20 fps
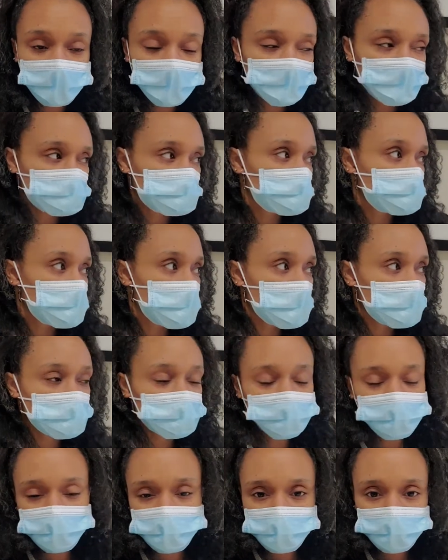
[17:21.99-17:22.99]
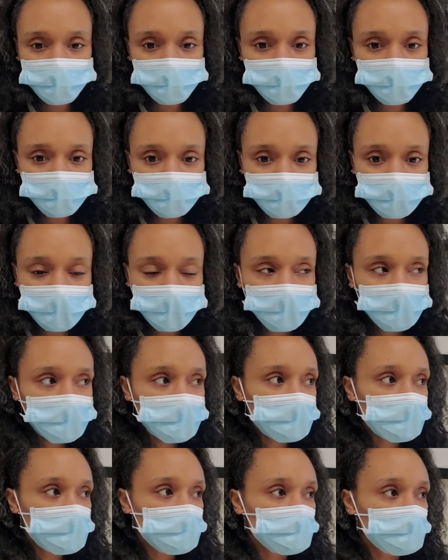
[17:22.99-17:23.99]
So now I get to deal
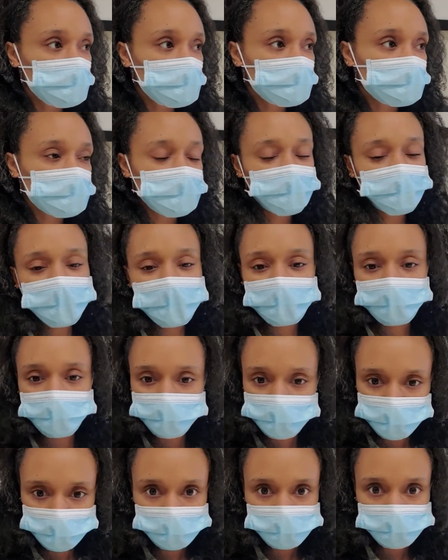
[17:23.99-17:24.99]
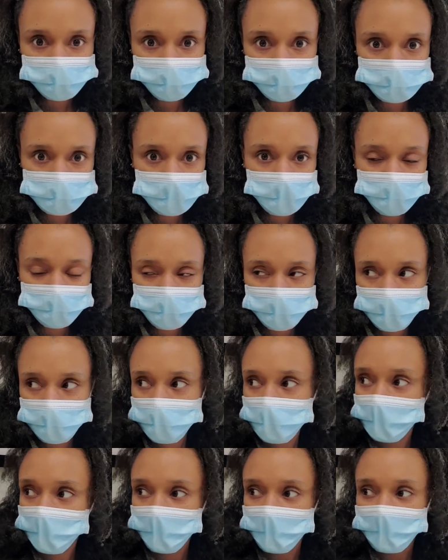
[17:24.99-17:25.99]
with and battle the insurance company.
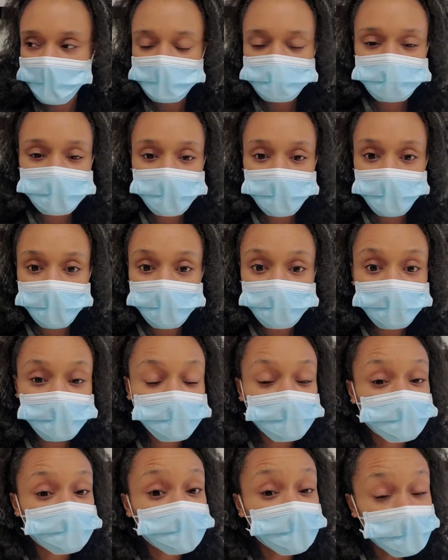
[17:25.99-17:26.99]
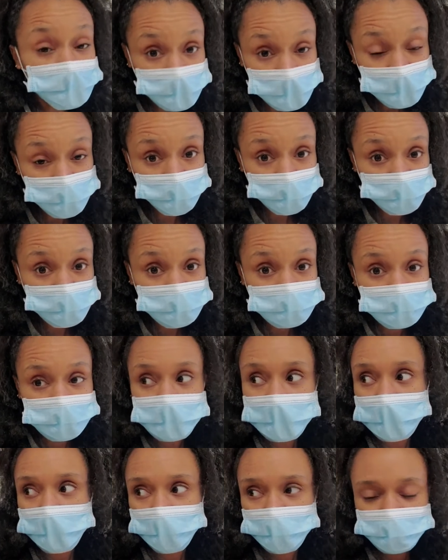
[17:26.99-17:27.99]
So for that reason, I
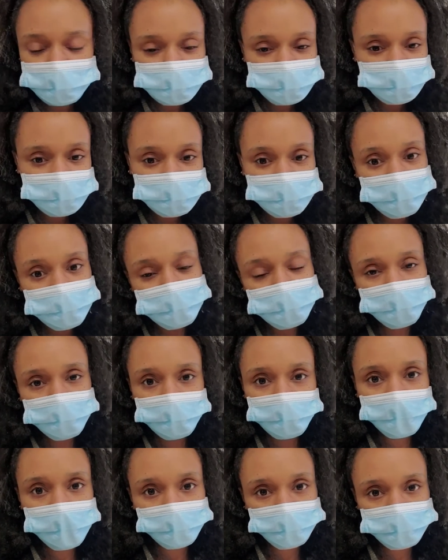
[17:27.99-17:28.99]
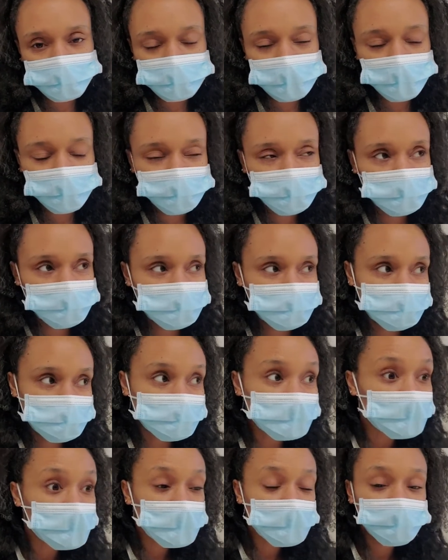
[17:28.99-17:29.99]
wasn't seen in the doctor's office
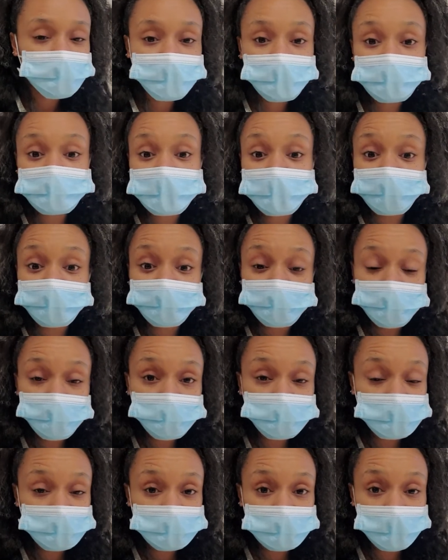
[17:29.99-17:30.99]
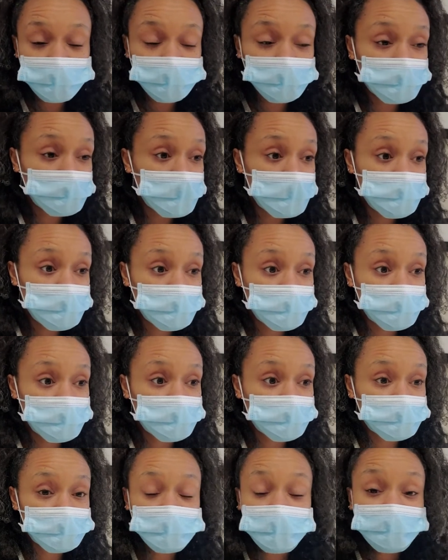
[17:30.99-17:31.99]
today, because I refused to set up a payment plan
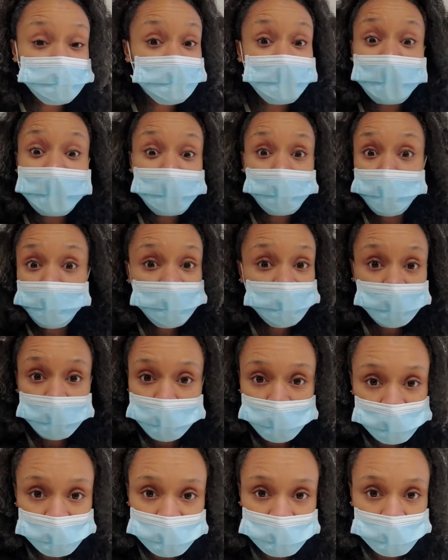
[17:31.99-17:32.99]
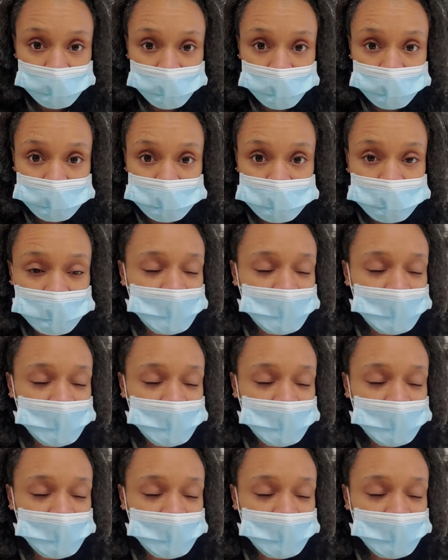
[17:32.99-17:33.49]
for something I don't even know what it is.